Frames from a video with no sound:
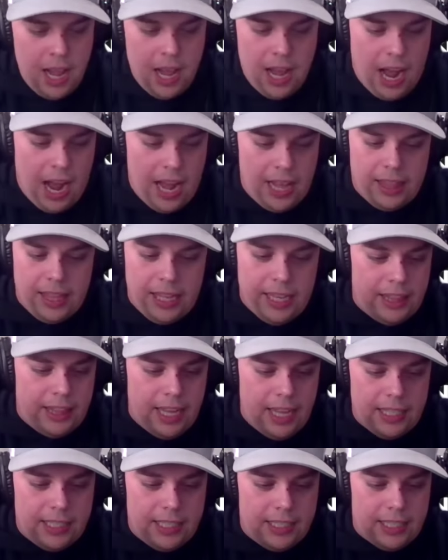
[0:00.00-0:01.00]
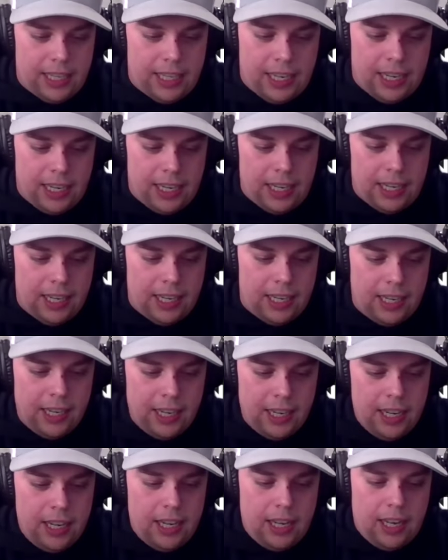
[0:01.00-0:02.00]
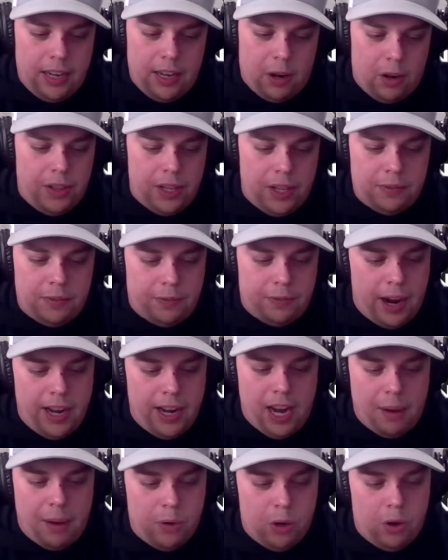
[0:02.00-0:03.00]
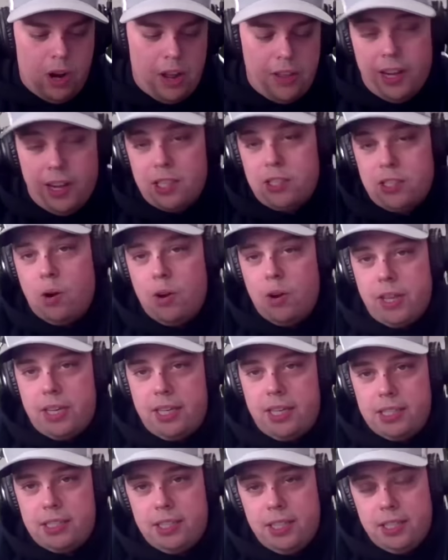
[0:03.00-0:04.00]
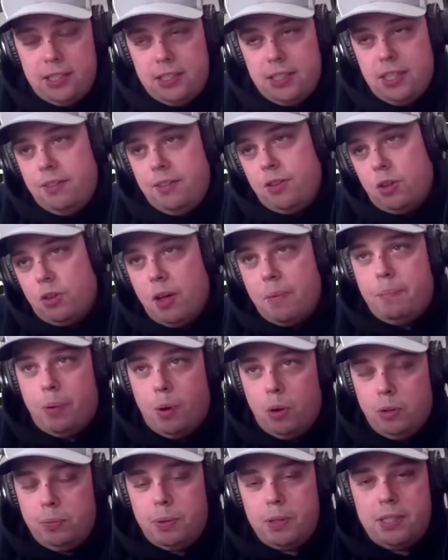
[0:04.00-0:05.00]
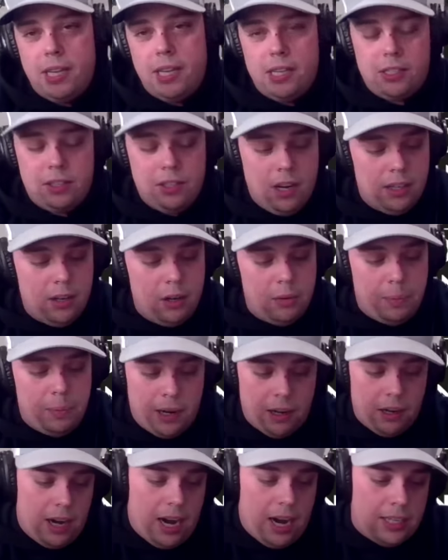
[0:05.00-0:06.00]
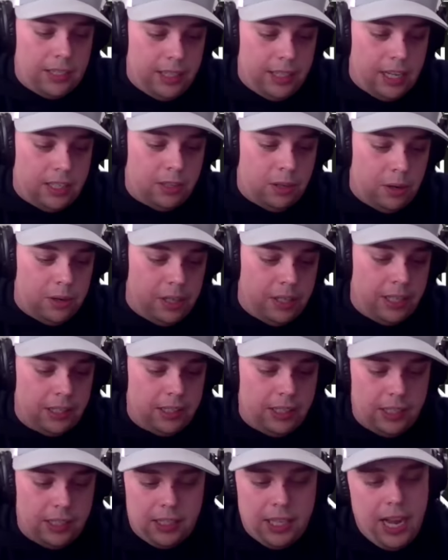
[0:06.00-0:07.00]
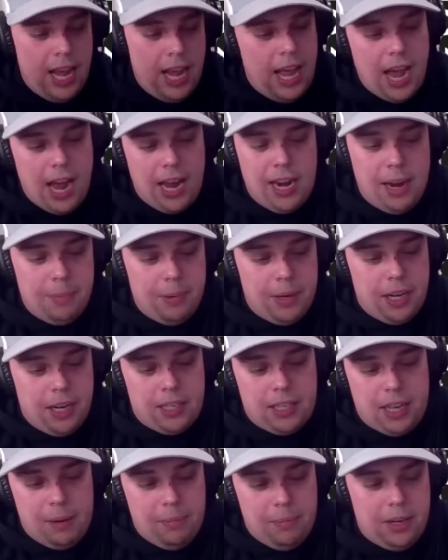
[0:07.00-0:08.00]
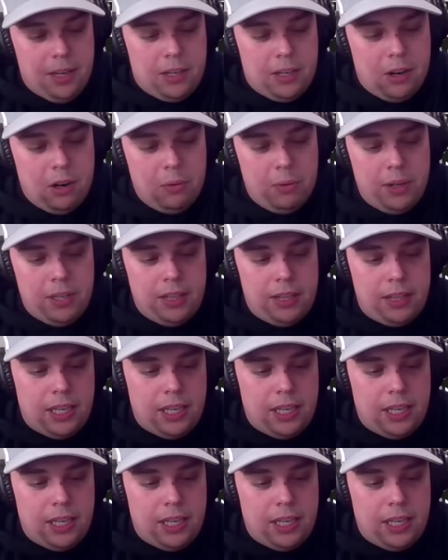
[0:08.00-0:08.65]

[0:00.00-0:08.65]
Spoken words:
I think that in this fight, I think it's going the distance, even though they both possess knockout power. I say it's going the distance, and I'm gonna go with